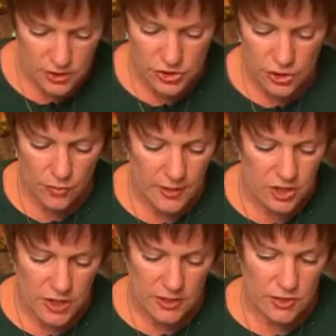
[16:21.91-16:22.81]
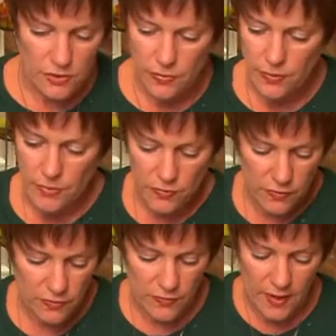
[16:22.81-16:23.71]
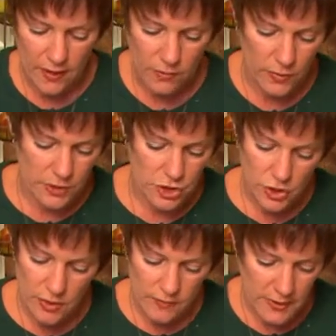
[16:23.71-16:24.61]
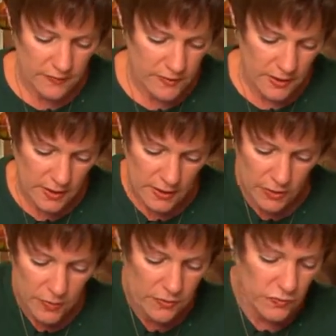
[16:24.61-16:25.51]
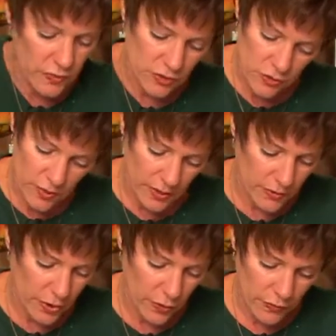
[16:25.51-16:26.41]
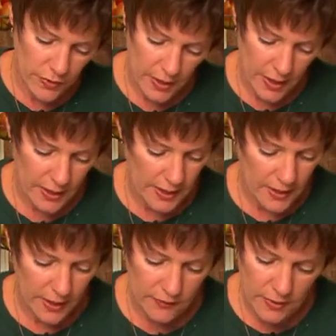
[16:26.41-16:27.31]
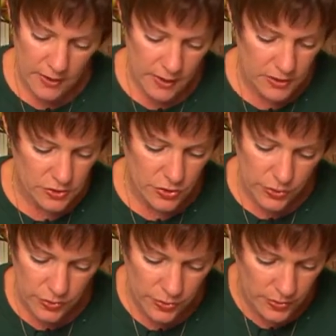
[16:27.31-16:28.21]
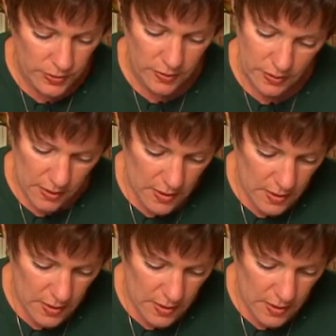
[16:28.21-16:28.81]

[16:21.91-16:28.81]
It's so much easier to remove the fat once you have left it in the refrigerator overnight and everything is cool.